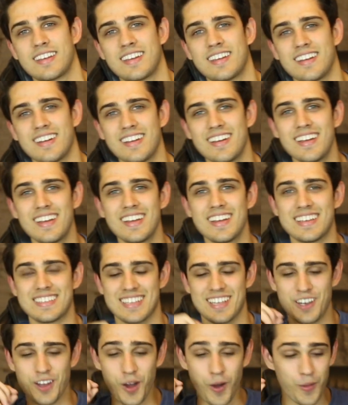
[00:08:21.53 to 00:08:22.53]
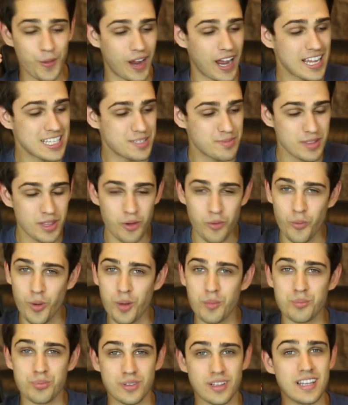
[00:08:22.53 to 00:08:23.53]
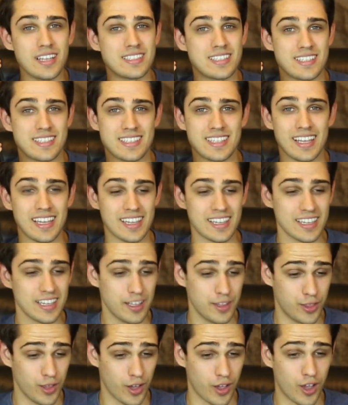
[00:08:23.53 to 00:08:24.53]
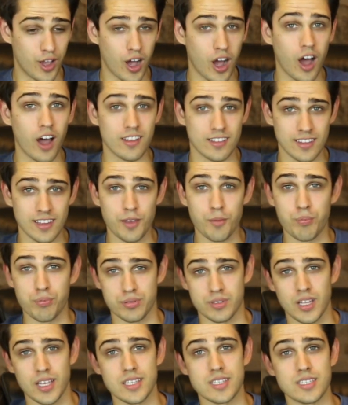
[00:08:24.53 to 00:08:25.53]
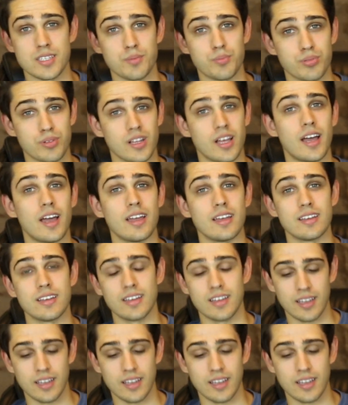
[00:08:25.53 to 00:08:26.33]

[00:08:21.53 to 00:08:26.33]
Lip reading: Because I know there has to be that one place that's like the godly place to play.